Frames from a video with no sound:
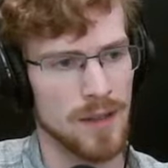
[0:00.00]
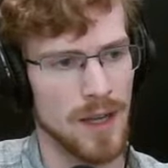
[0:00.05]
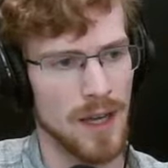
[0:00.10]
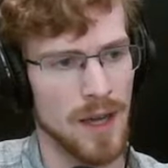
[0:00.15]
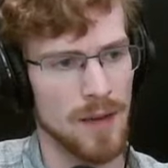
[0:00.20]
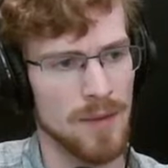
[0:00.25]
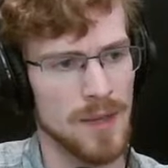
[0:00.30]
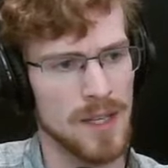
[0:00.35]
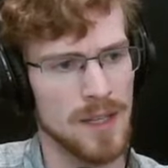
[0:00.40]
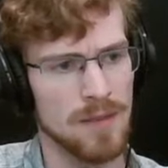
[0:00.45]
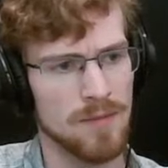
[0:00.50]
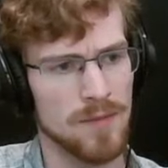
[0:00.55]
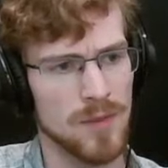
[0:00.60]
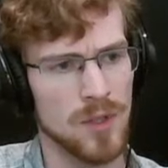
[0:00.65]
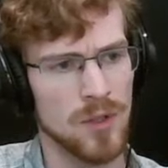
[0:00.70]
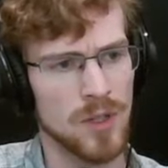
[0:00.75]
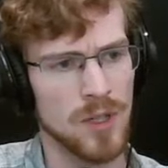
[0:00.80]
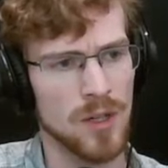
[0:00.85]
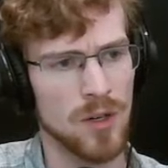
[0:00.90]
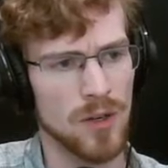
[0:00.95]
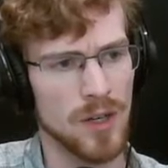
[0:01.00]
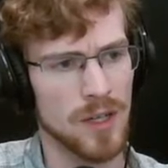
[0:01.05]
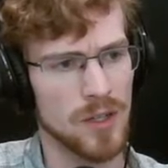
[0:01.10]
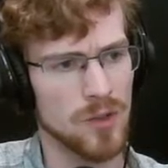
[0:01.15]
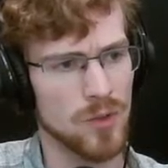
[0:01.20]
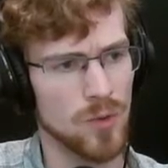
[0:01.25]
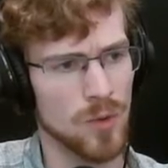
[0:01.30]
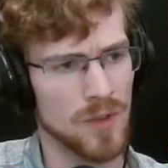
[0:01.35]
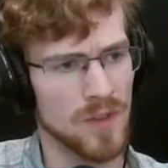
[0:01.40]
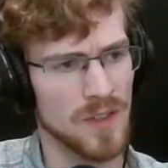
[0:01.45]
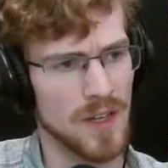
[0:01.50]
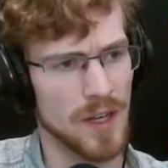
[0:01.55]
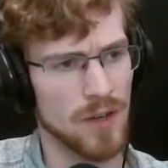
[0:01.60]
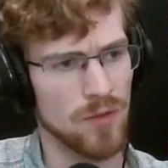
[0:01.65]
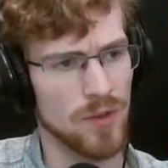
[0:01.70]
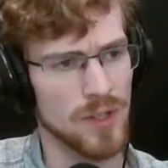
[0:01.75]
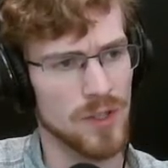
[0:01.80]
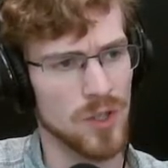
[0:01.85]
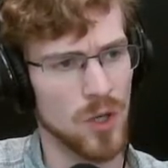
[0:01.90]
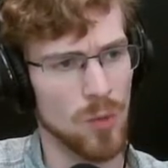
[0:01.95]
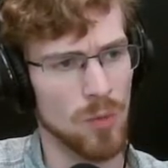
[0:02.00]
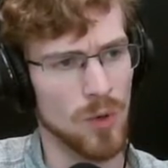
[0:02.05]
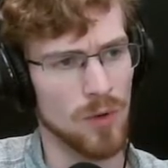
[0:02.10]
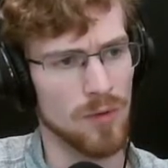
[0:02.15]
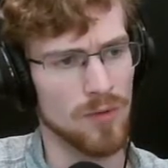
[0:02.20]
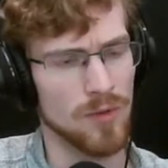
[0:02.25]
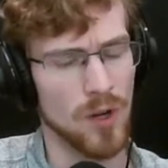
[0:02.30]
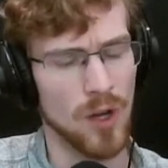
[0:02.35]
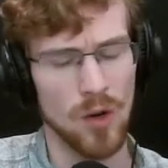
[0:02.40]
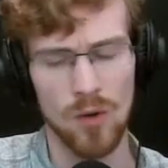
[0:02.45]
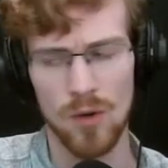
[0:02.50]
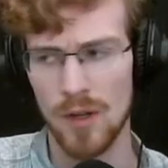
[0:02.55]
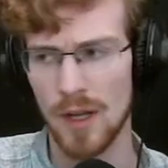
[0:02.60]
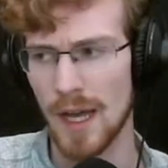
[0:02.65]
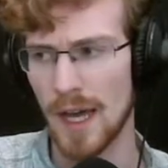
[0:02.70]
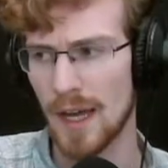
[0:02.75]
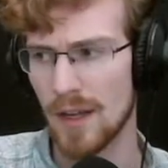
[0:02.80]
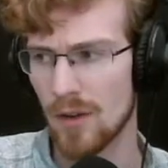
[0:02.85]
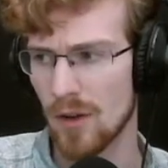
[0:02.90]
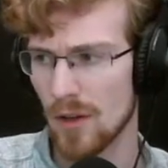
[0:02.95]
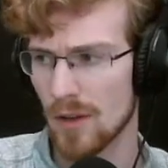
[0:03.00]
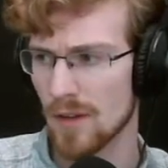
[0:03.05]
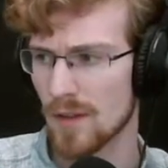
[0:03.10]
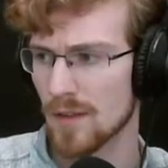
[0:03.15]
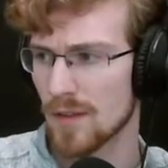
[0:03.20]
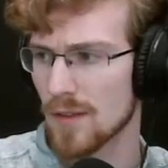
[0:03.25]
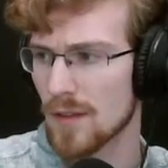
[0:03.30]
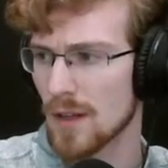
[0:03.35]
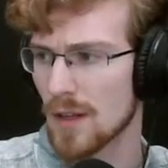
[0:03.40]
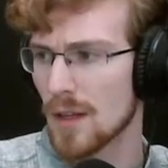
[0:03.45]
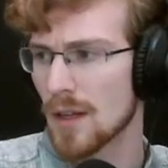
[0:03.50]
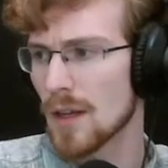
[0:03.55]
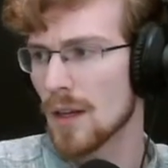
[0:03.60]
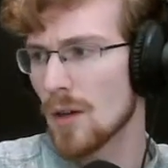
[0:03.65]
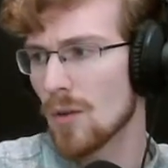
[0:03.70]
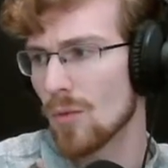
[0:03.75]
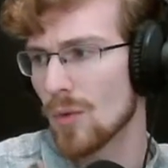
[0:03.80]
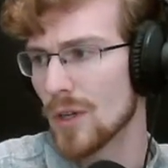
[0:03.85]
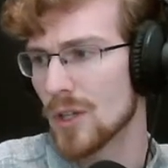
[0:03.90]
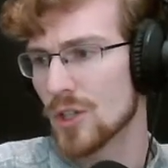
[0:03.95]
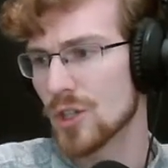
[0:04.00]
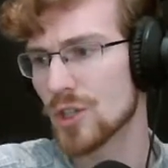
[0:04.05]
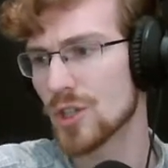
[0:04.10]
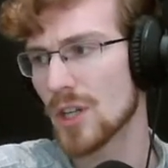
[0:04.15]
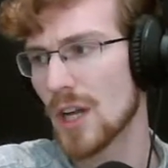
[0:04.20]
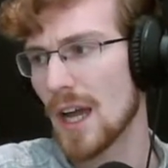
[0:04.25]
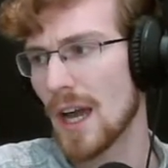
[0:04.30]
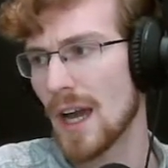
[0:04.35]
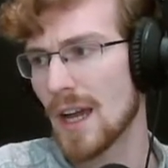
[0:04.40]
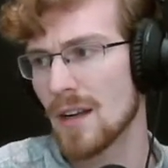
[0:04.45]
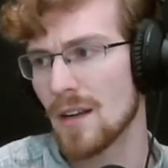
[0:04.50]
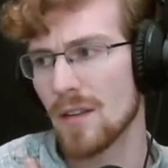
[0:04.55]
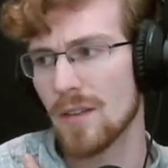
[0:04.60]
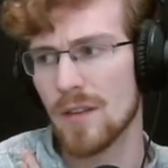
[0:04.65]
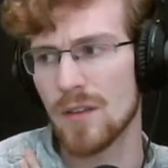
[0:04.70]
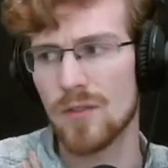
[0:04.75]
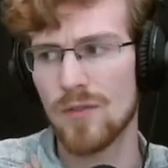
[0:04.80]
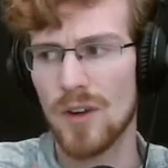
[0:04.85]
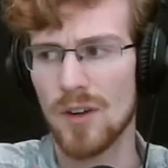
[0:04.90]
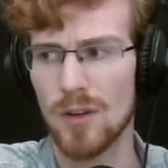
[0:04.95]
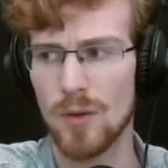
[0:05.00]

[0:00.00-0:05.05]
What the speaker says: I mean, you can look at tools like Retopology add-ons, which handle this very